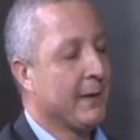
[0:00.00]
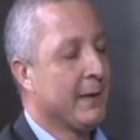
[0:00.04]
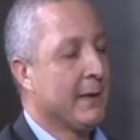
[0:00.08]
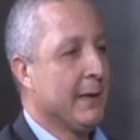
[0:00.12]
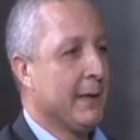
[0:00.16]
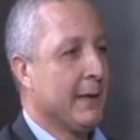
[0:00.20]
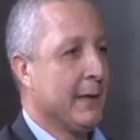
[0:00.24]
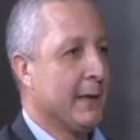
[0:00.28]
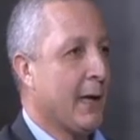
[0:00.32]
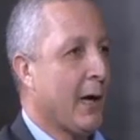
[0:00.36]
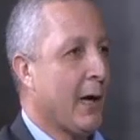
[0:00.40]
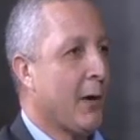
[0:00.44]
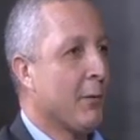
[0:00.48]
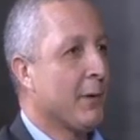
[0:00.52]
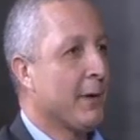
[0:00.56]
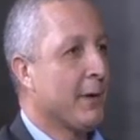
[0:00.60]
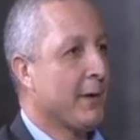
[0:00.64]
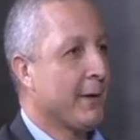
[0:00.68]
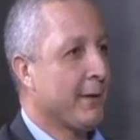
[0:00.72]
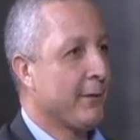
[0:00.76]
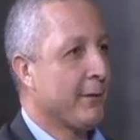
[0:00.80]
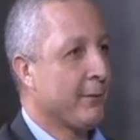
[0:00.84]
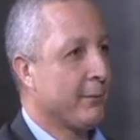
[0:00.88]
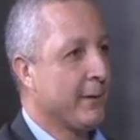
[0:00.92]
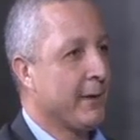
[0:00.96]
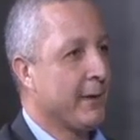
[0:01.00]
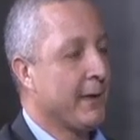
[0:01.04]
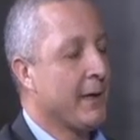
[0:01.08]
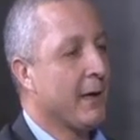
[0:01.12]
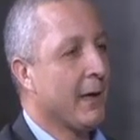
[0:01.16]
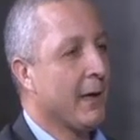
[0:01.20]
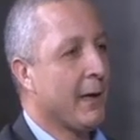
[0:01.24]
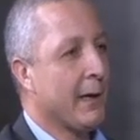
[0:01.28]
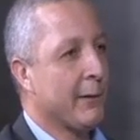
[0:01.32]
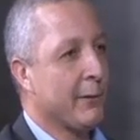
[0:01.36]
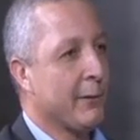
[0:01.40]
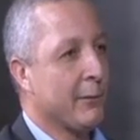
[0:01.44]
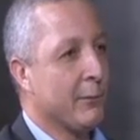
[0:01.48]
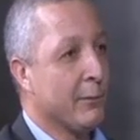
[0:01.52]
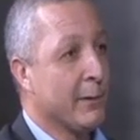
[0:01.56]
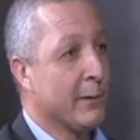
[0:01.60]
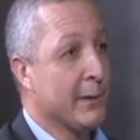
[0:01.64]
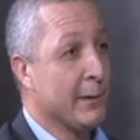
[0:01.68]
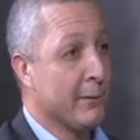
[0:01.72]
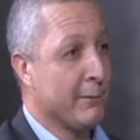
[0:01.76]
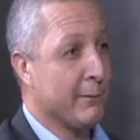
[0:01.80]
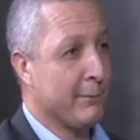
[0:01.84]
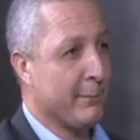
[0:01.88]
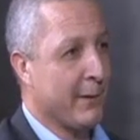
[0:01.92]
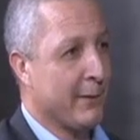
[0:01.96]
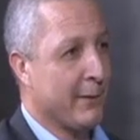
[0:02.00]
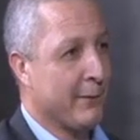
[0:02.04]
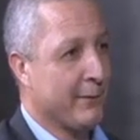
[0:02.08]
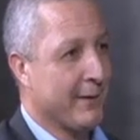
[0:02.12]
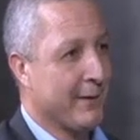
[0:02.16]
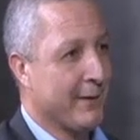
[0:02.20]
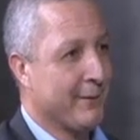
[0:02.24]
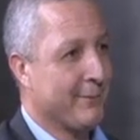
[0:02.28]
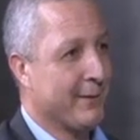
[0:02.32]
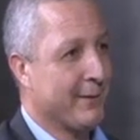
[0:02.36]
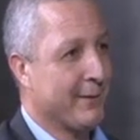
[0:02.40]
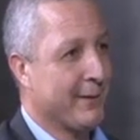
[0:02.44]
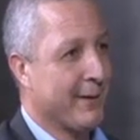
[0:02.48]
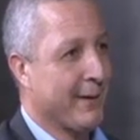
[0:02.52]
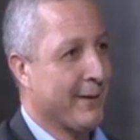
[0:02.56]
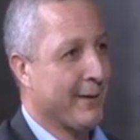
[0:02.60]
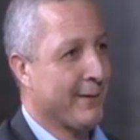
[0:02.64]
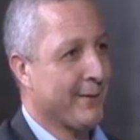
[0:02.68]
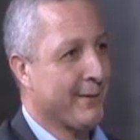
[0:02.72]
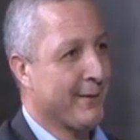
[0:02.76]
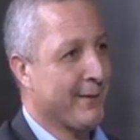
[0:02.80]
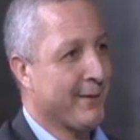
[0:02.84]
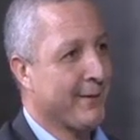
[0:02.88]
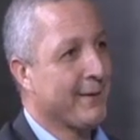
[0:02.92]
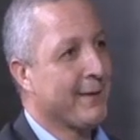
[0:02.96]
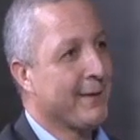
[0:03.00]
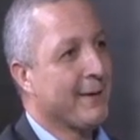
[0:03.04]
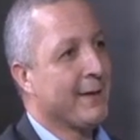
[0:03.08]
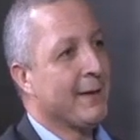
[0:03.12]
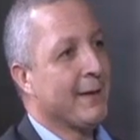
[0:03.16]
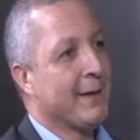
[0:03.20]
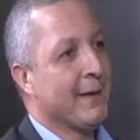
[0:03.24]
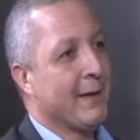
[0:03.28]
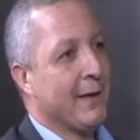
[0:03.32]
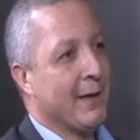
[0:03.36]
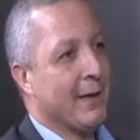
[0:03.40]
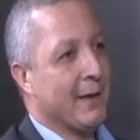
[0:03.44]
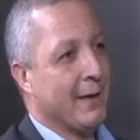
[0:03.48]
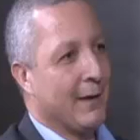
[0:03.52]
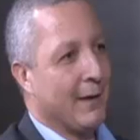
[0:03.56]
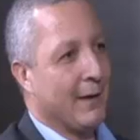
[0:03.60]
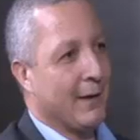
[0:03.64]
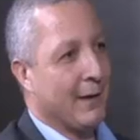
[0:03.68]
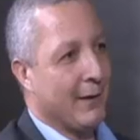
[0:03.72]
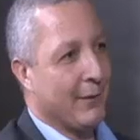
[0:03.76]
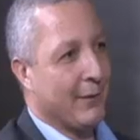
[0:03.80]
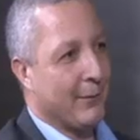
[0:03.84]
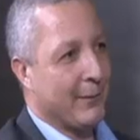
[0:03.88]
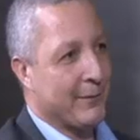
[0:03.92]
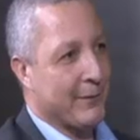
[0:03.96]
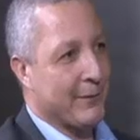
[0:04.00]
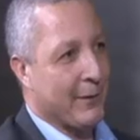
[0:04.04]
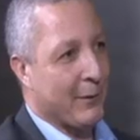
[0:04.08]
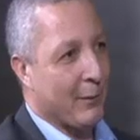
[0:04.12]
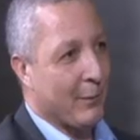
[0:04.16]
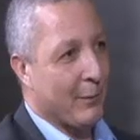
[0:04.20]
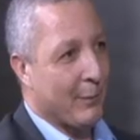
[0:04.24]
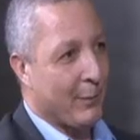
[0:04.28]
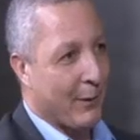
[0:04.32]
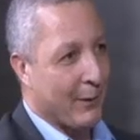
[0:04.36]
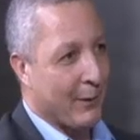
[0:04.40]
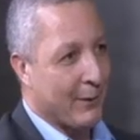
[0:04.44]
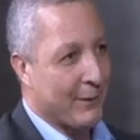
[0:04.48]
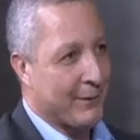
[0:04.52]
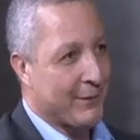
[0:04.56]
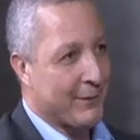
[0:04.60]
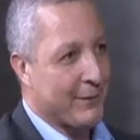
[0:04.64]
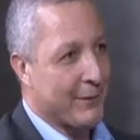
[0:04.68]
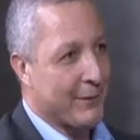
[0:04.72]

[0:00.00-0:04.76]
In our case, we rely on word of mouth advertising, which our policy